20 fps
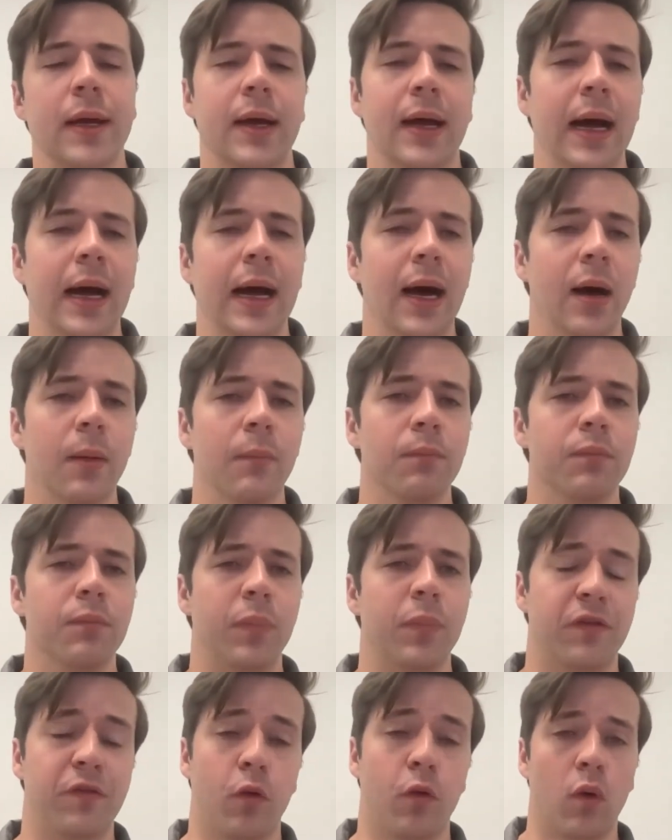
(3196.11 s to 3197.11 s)
Um,
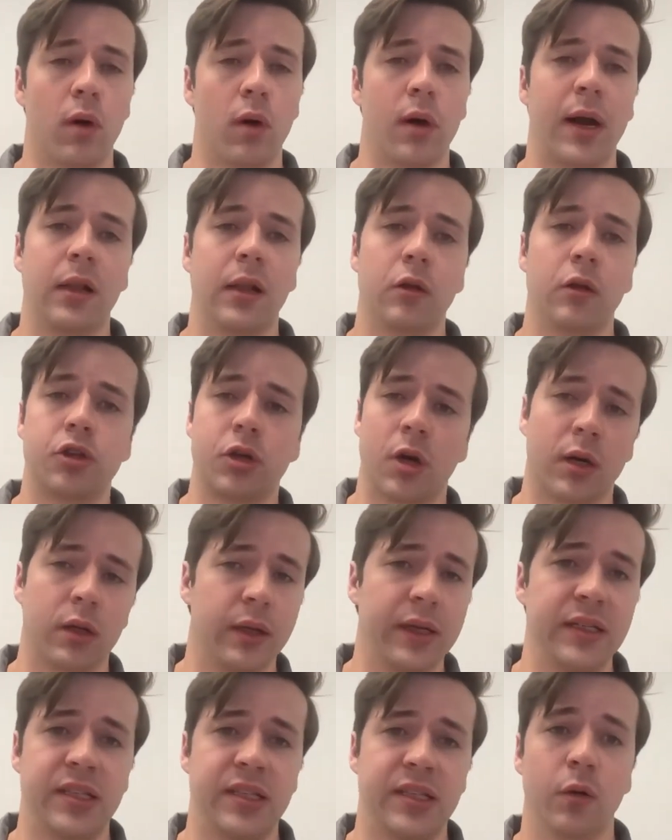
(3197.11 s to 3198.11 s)
before Hello Truck
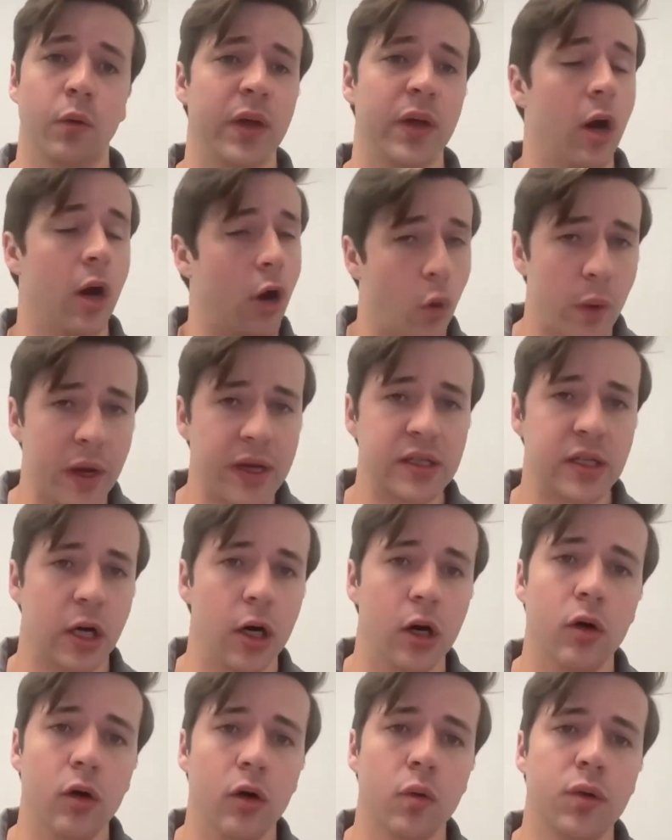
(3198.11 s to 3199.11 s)
Leasing, we always
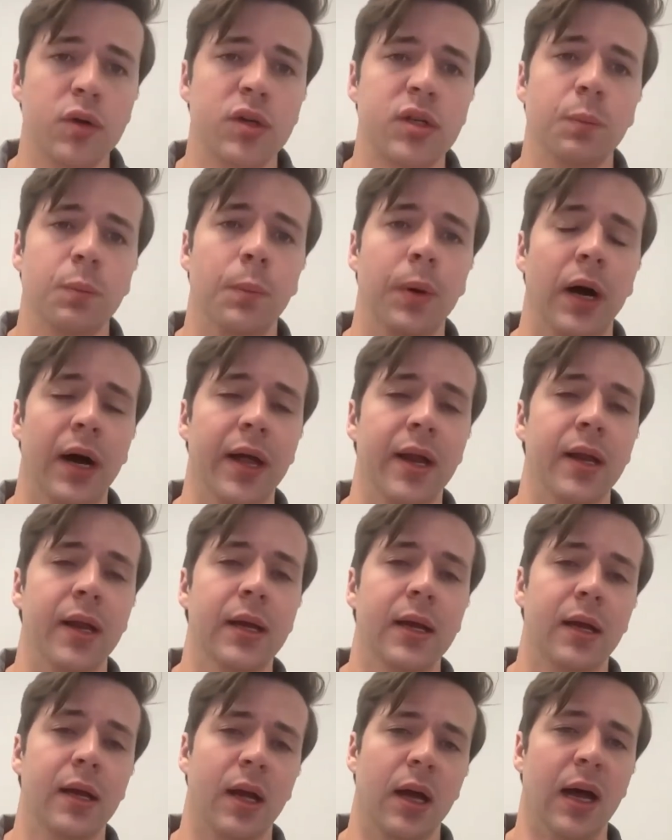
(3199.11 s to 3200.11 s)
owned, but
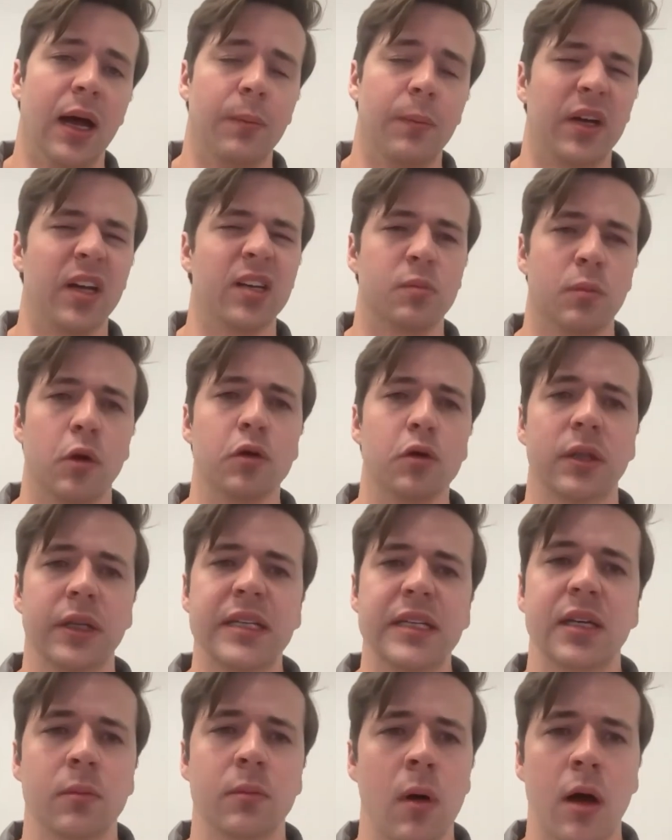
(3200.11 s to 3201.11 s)
uh, because most
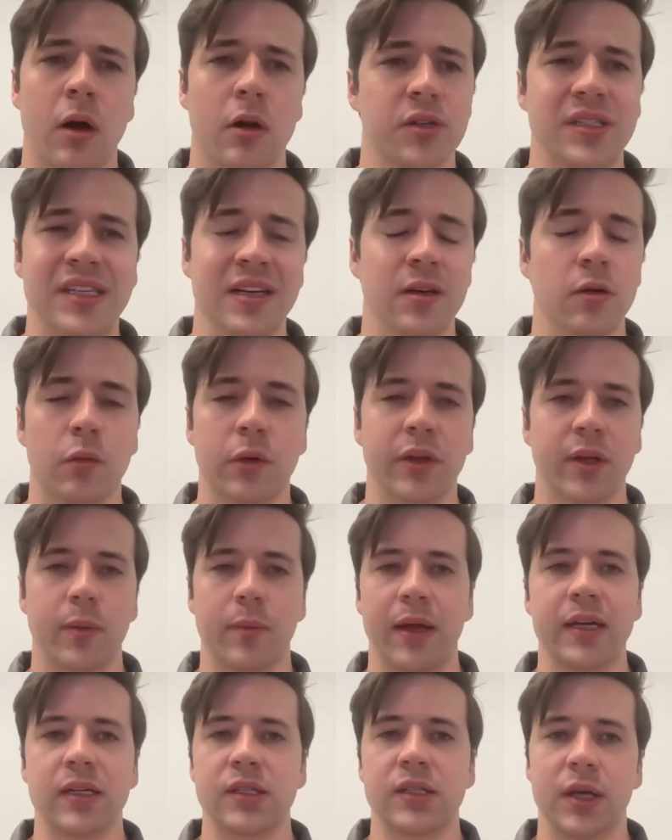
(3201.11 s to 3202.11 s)
leasing models didn't really
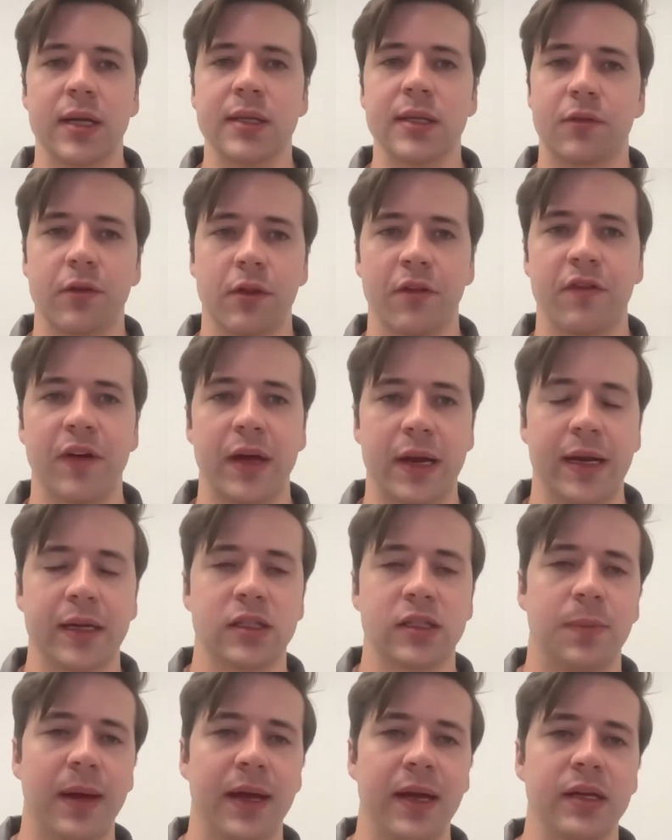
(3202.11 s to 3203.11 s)
make sense for the FedEx
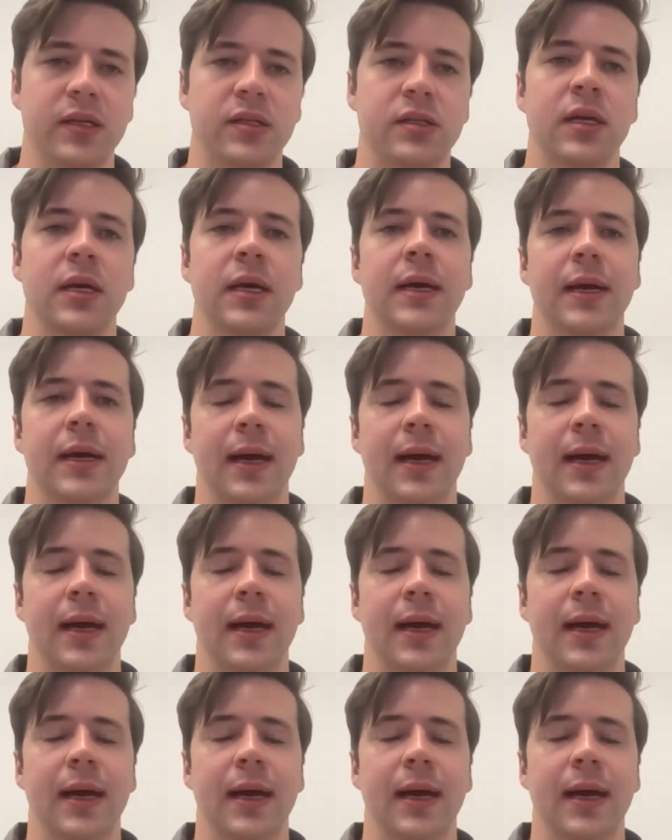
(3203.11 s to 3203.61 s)
space,